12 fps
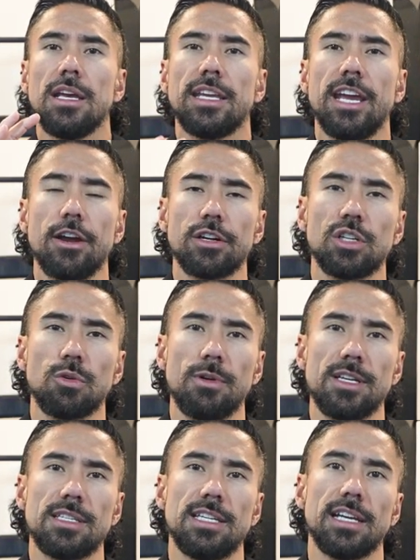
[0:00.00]

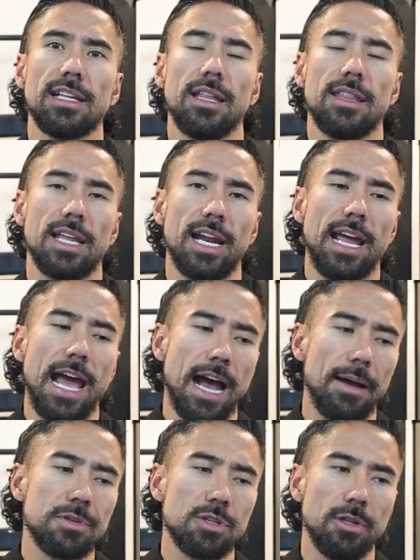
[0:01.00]
characteristic that I
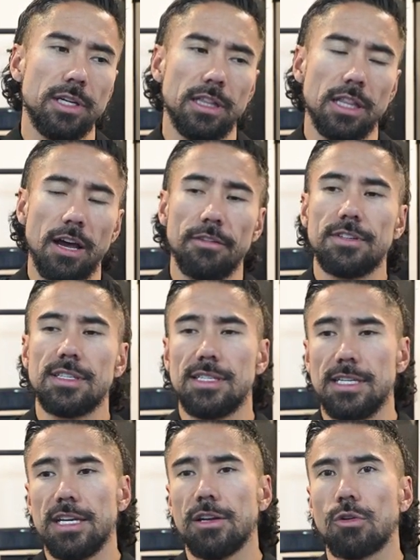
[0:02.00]
absolutely loved
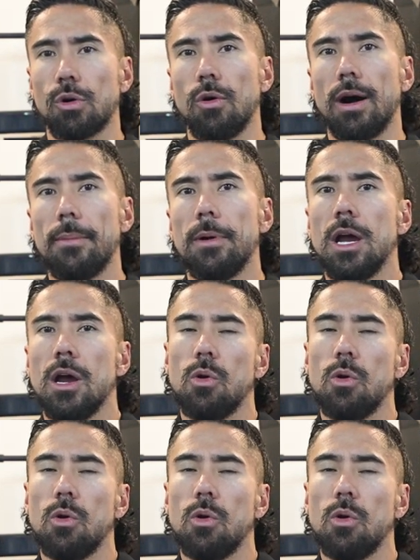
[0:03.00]
seeing grow up